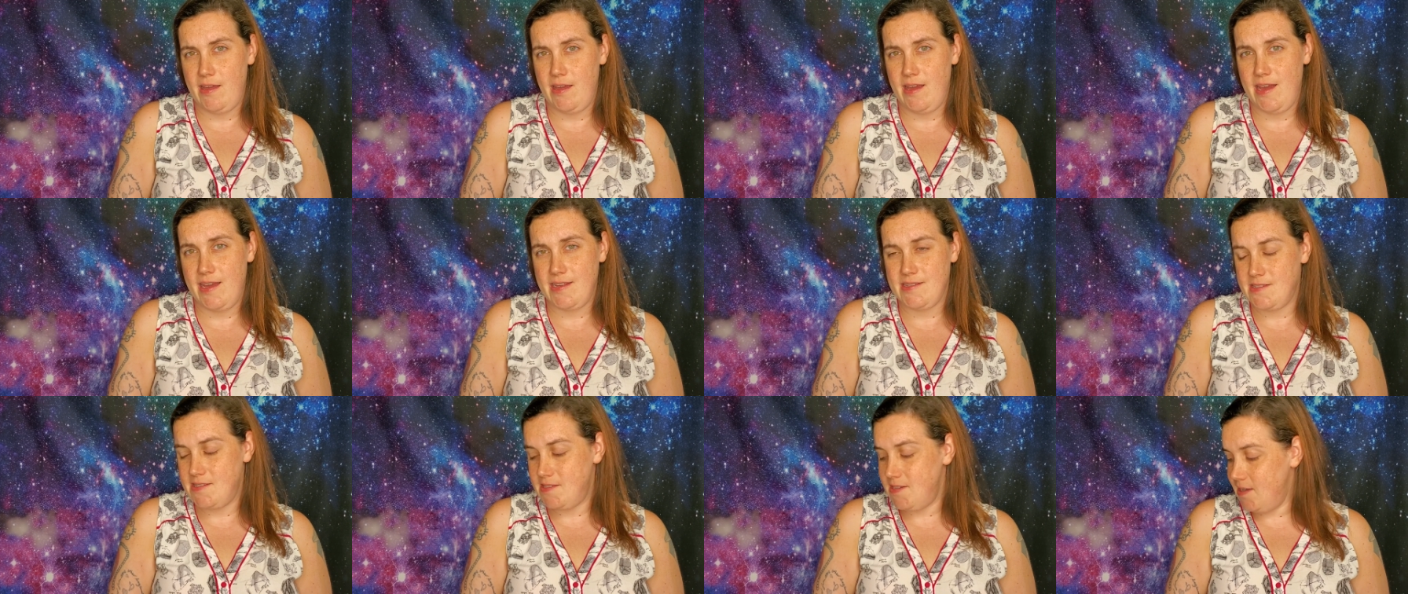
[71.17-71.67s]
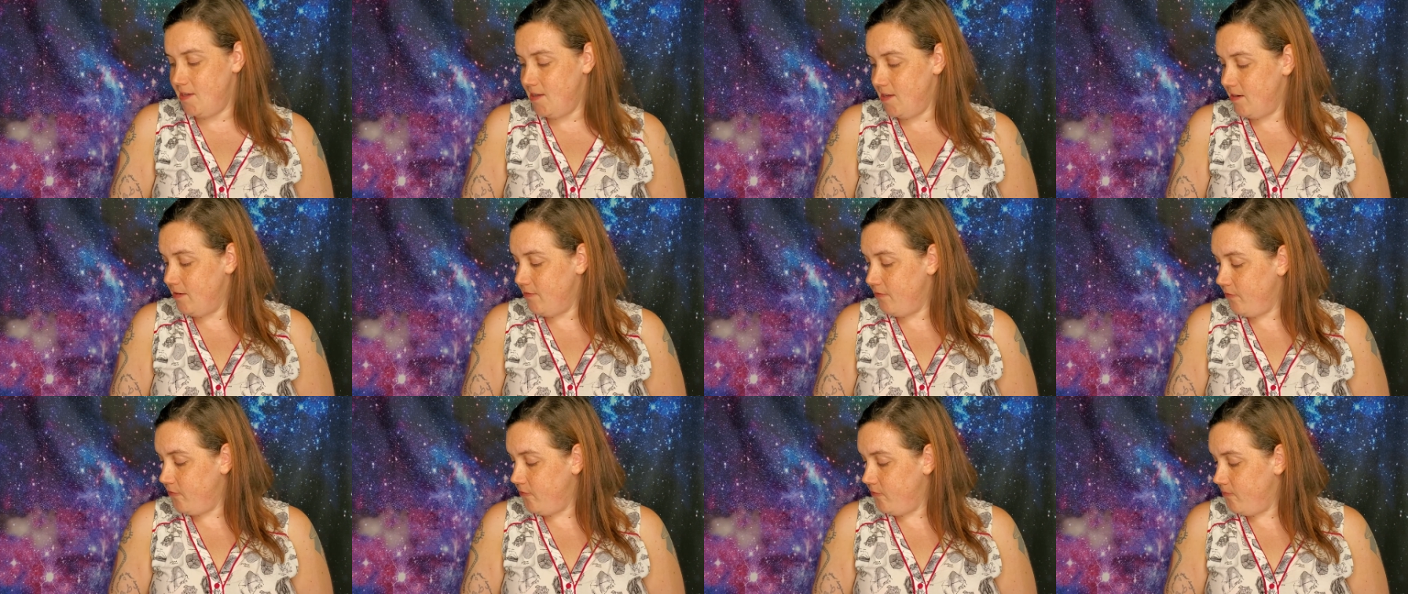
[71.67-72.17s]
Etsy
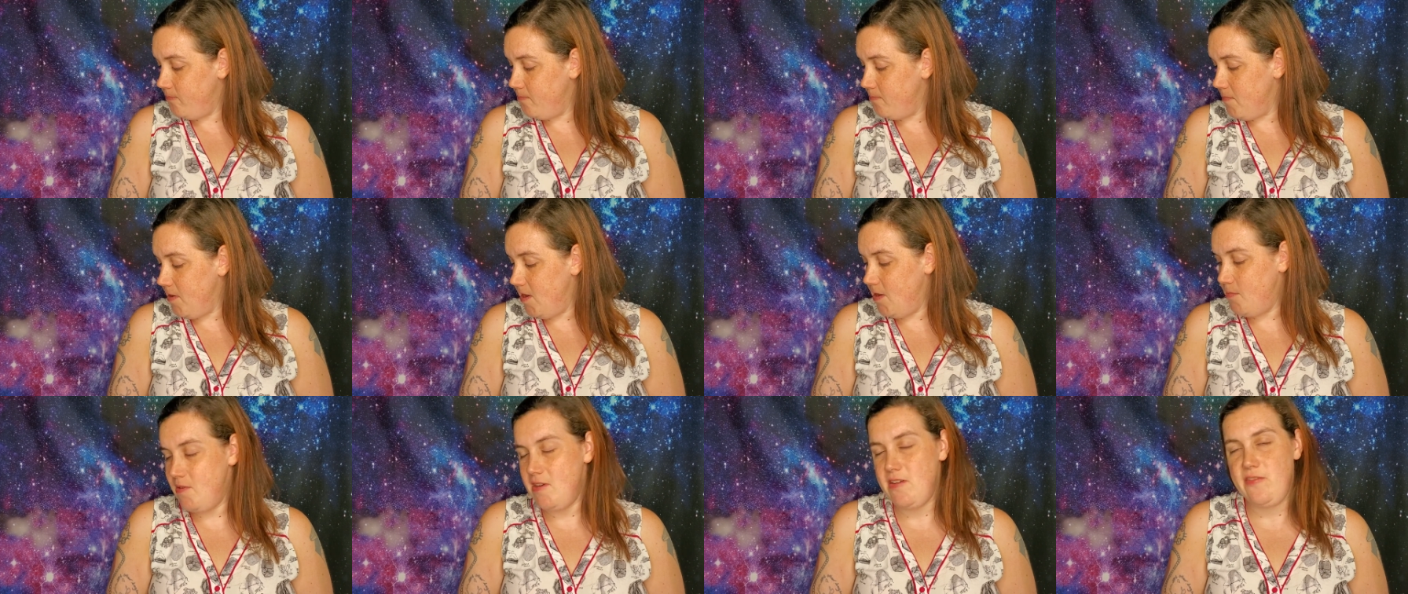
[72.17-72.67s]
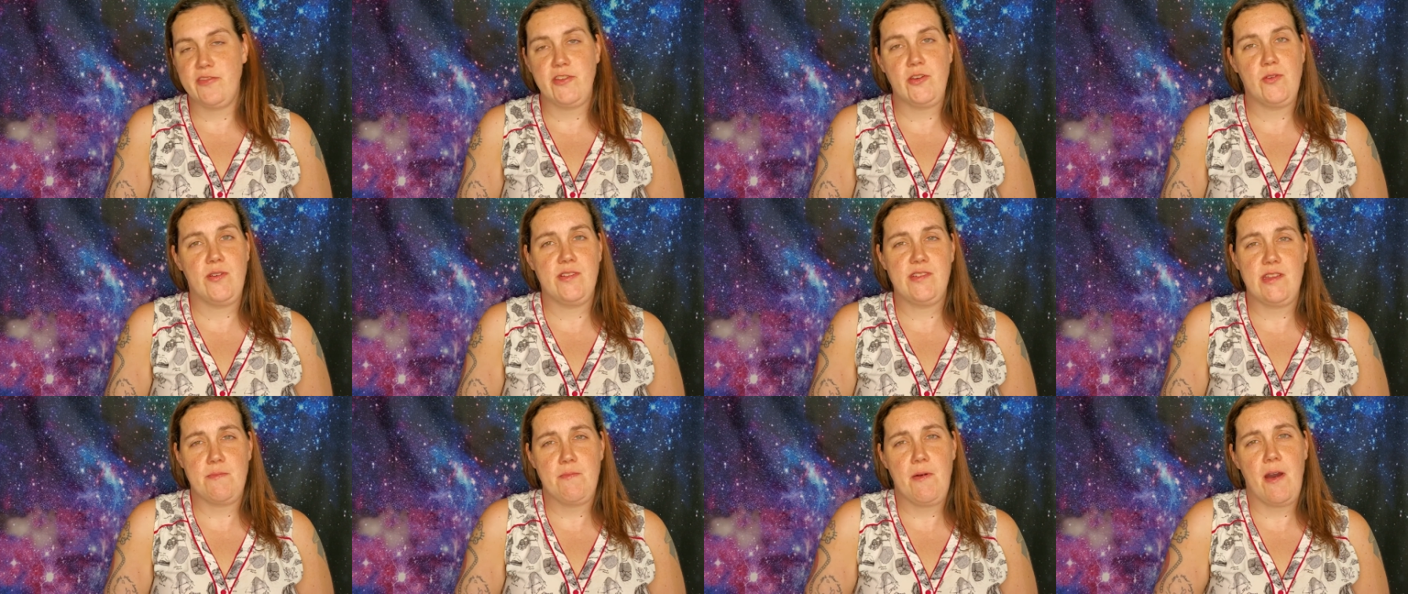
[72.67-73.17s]
and maybe a few
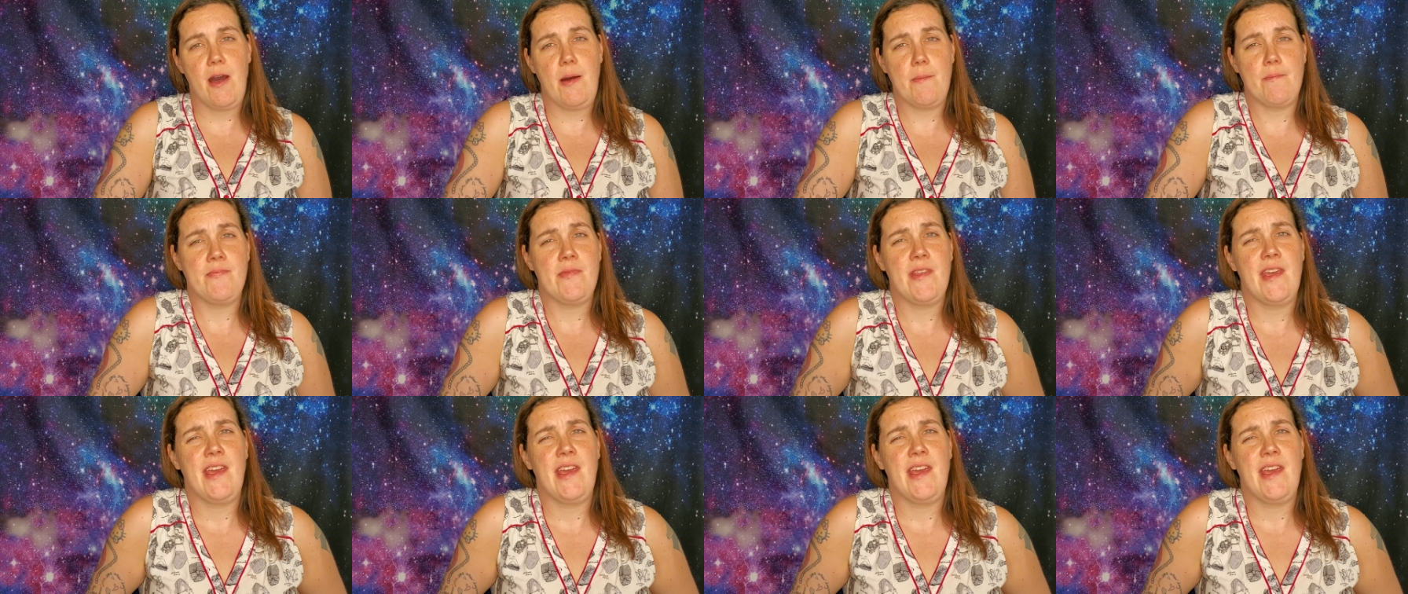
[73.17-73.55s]
on Depop.